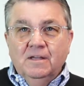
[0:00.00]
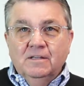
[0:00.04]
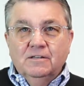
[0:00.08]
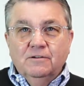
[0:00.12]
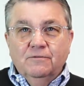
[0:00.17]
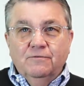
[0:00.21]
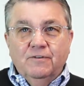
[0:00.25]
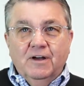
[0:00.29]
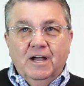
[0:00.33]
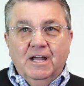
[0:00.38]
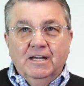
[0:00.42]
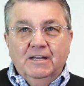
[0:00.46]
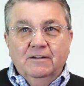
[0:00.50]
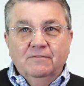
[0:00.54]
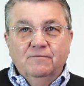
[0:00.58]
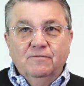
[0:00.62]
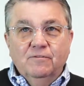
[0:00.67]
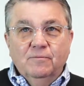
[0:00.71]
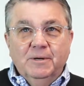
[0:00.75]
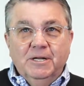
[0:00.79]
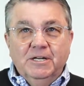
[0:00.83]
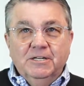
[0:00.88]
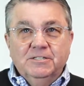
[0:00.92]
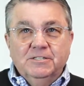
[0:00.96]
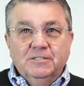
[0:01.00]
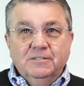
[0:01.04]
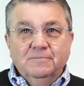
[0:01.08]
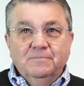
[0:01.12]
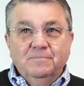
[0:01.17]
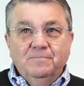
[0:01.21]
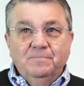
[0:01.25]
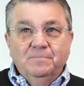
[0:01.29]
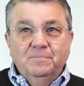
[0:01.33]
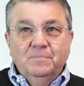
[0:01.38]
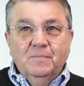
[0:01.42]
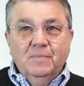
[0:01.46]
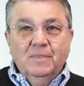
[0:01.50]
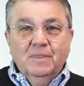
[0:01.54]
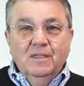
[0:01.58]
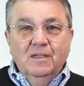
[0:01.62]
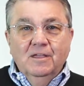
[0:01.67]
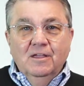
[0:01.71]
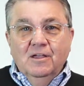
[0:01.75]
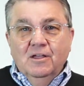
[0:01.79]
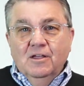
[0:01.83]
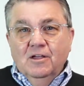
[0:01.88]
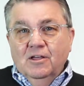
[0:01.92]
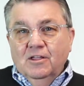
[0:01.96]
to find information.
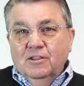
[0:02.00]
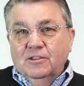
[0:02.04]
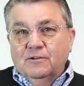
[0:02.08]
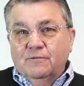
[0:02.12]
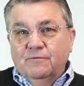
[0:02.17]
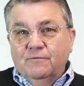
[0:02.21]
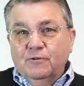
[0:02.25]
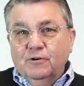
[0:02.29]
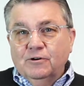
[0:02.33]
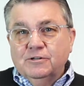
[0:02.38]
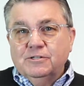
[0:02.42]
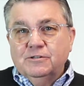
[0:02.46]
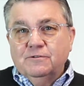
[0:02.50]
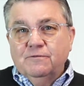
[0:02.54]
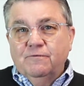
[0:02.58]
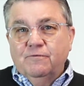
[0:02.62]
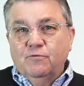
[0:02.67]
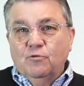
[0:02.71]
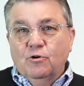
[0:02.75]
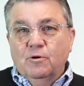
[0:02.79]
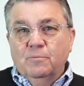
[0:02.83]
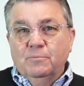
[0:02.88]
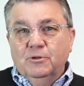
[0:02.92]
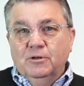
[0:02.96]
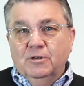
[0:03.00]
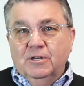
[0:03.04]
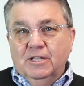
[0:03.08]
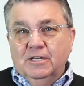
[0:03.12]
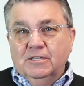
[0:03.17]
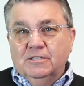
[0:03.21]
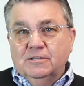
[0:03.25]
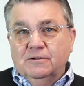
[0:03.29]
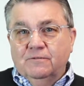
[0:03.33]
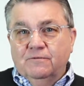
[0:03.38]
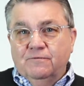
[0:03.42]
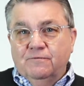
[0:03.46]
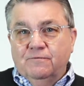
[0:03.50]
The first form you need to